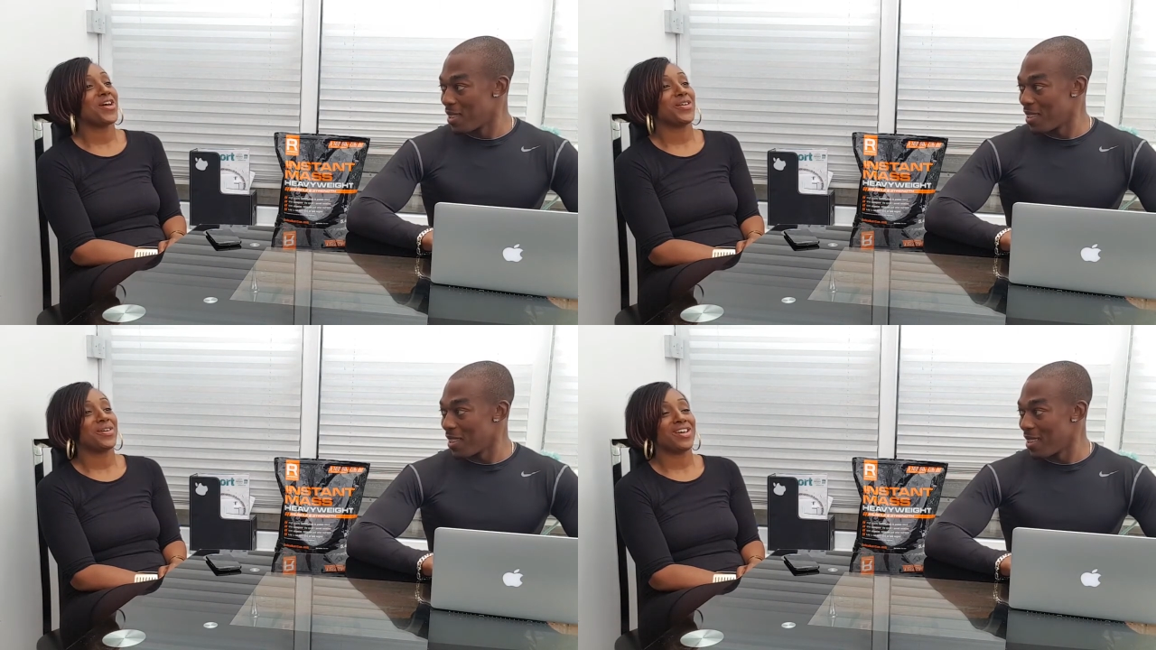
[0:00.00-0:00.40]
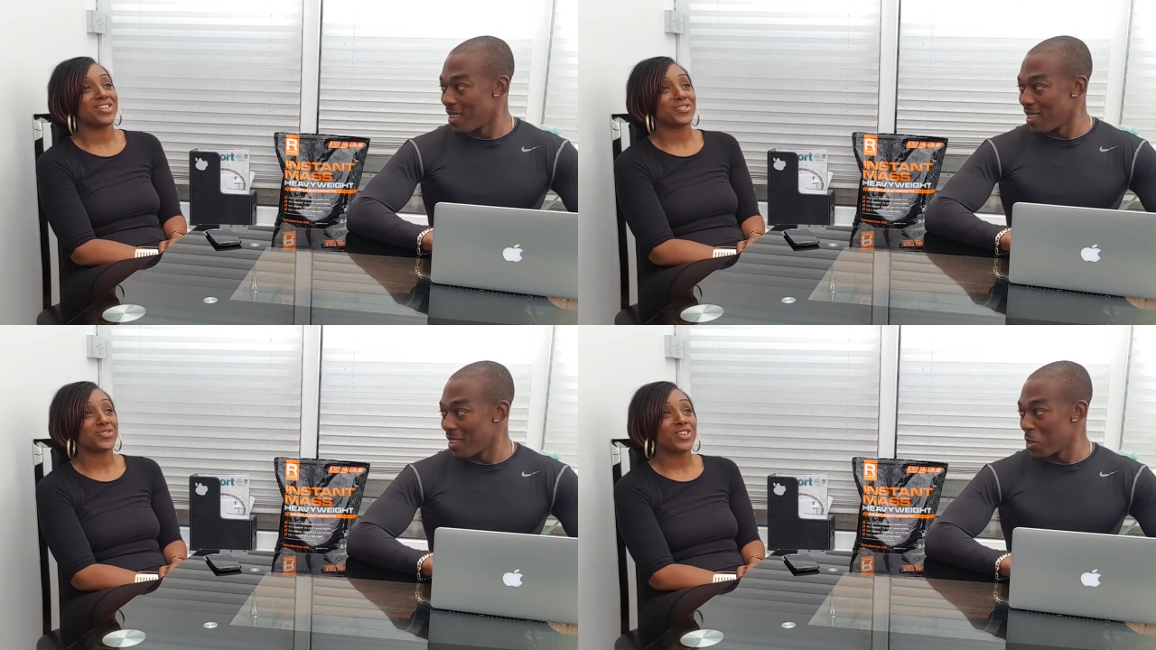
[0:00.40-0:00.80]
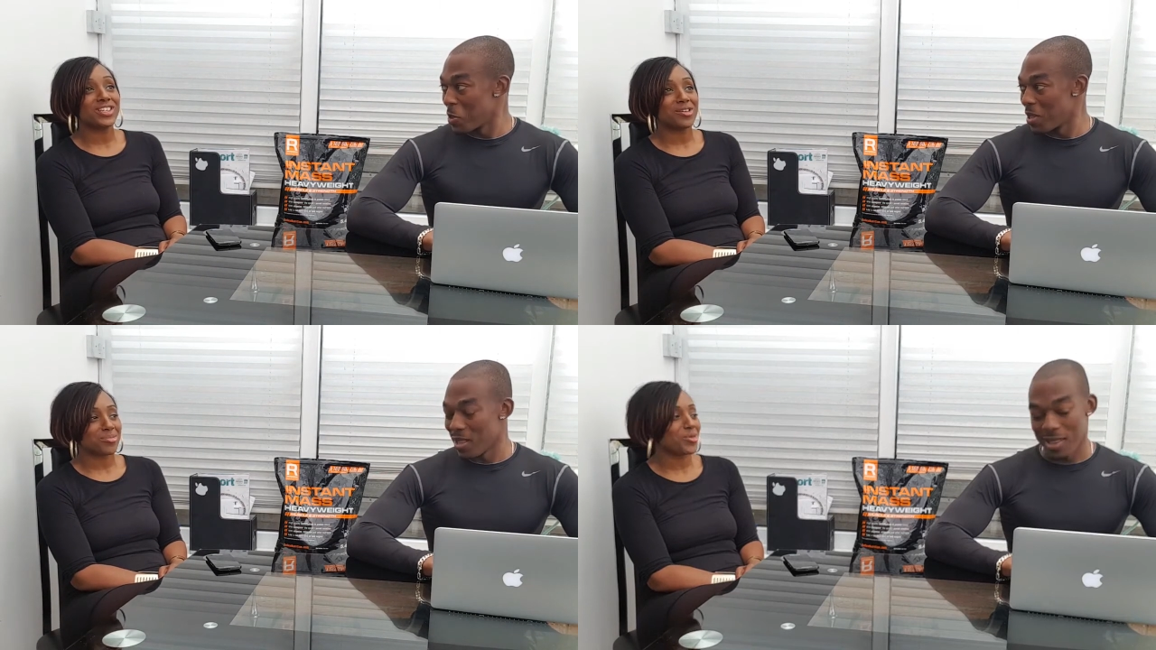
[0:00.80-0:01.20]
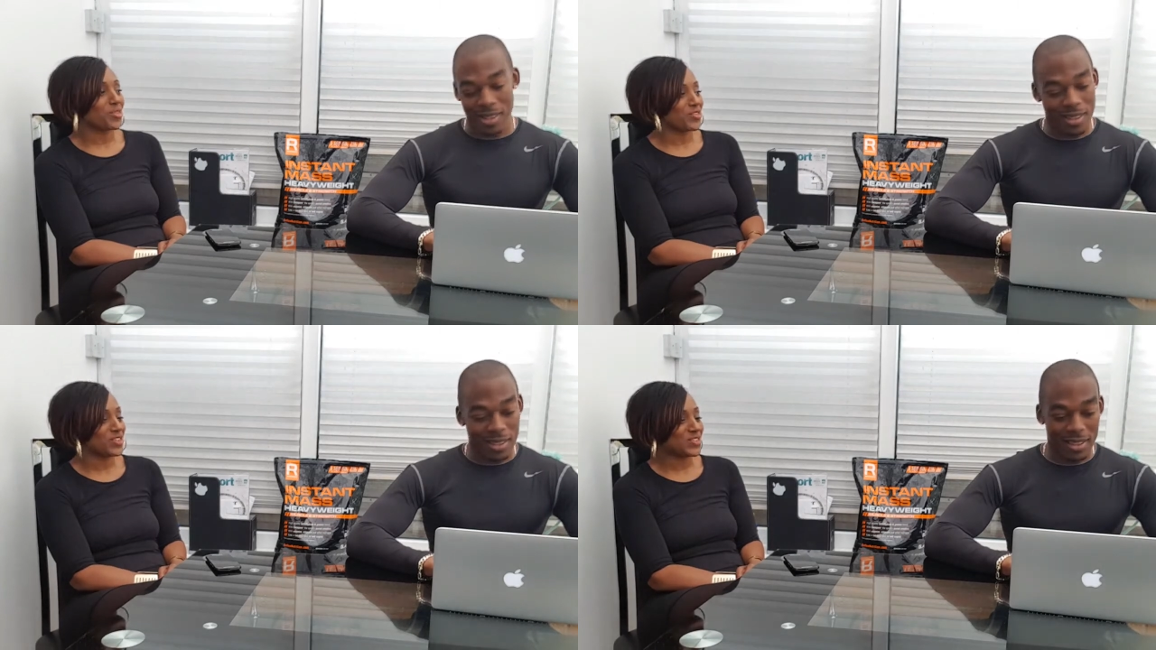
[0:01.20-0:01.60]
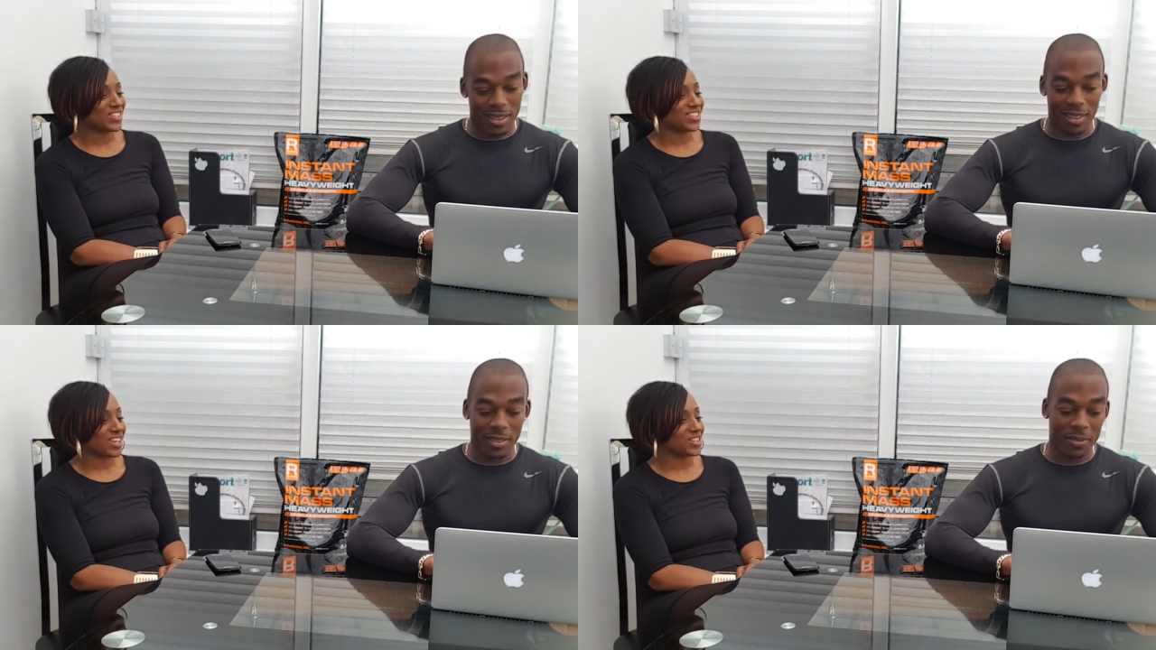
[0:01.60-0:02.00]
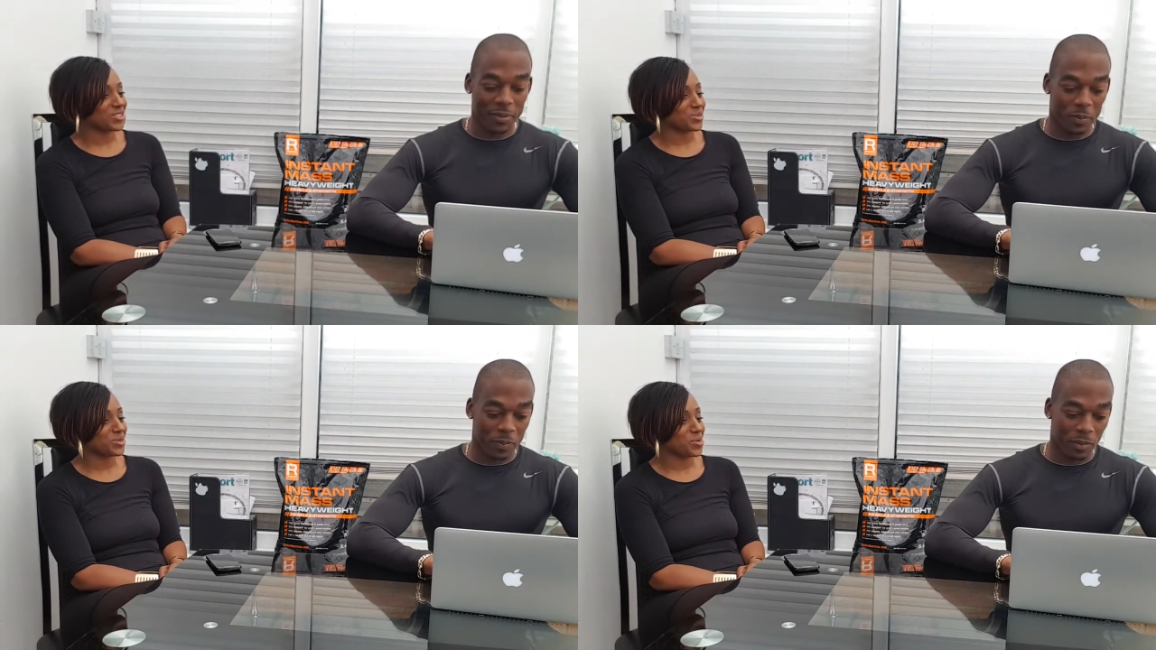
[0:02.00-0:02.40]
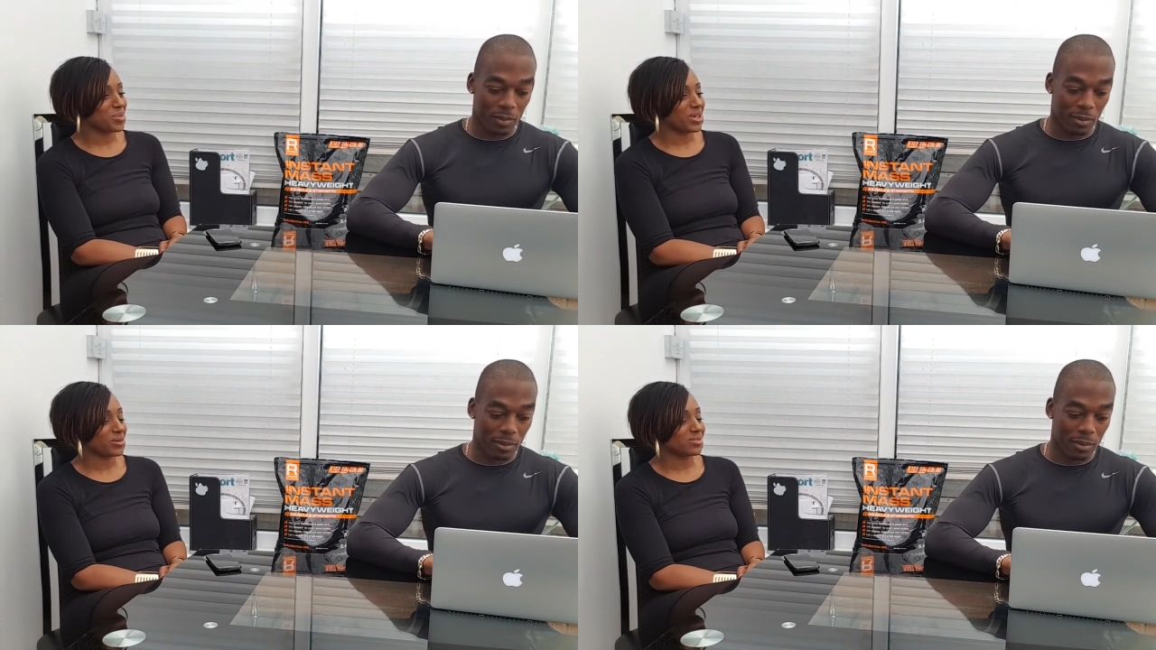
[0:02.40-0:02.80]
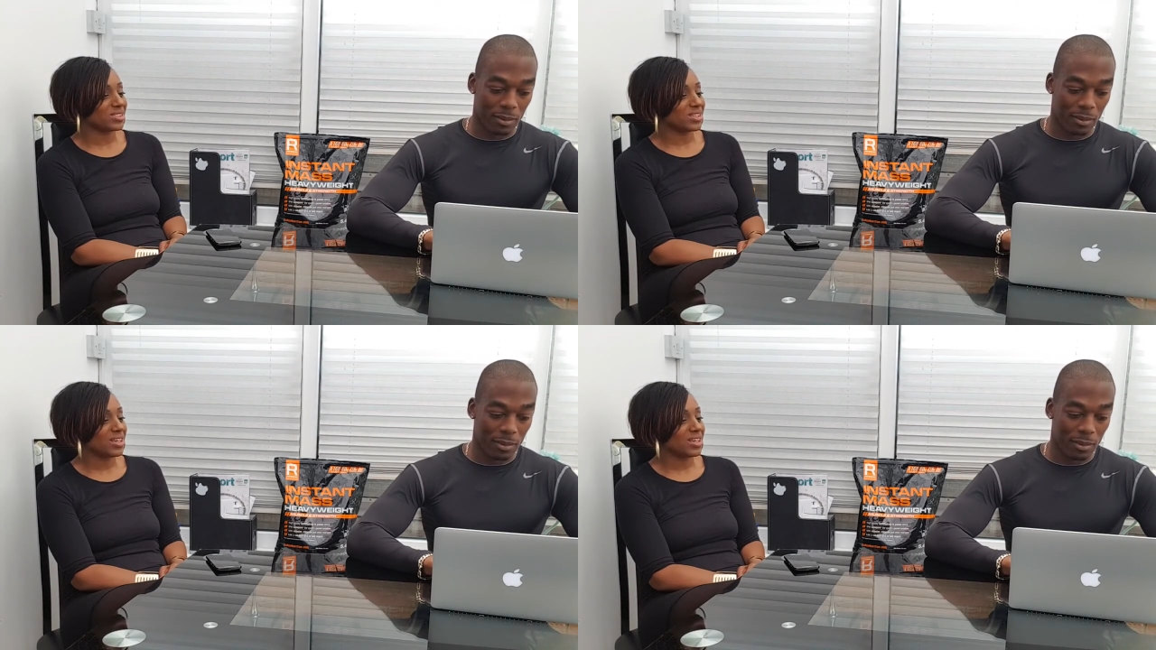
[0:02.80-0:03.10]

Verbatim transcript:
Speaker 1: no, it's really important for you to schedule your meals.